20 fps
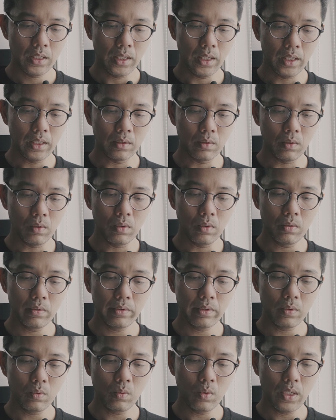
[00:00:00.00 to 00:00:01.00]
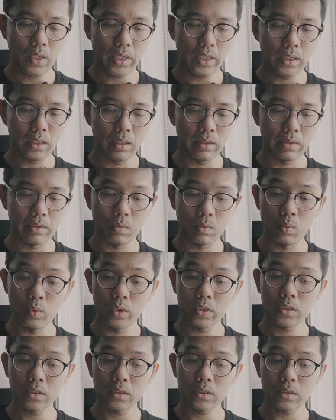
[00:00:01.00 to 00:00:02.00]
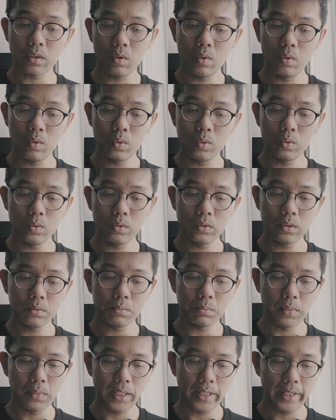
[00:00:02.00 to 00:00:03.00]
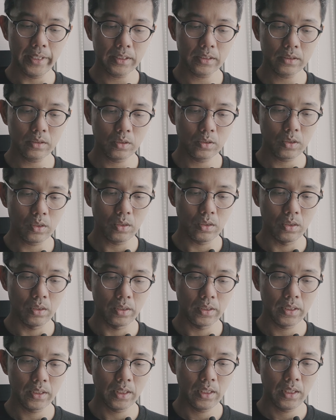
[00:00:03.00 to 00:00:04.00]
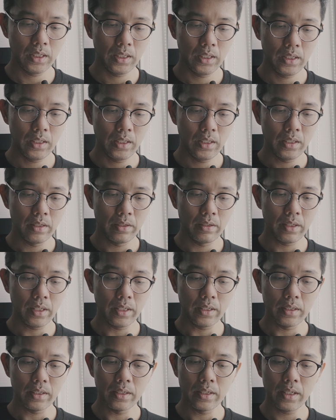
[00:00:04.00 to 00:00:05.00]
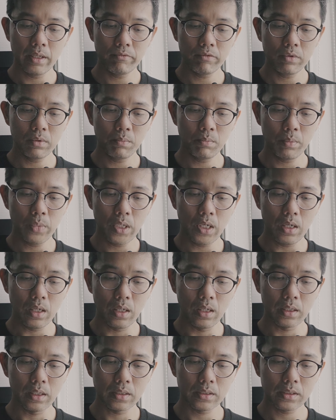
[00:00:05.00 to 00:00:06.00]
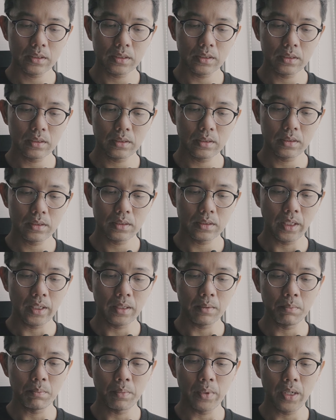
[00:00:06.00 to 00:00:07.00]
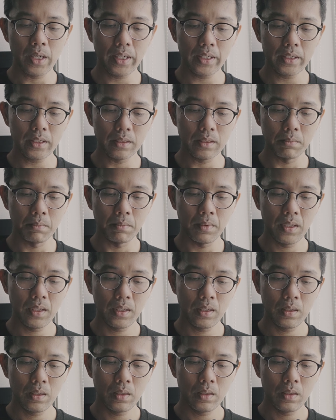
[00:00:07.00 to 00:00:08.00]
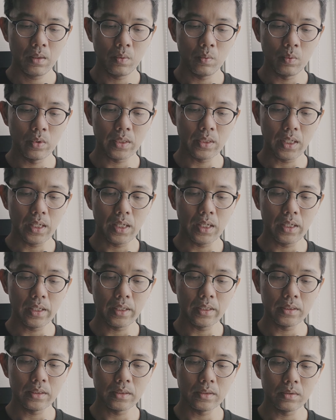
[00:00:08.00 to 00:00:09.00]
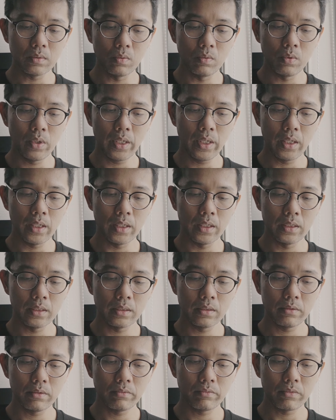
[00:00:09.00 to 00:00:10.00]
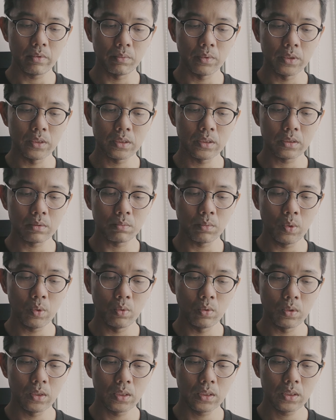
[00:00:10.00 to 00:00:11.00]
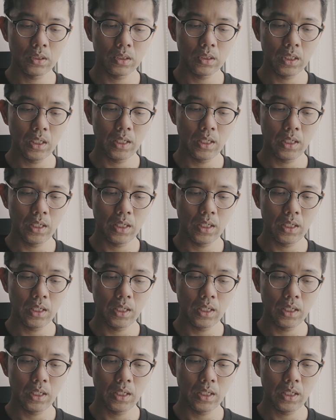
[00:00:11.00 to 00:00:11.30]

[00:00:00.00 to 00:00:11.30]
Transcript: And all the while the witch's old black dog, that never barked, sat by him with eyes red from the smoke.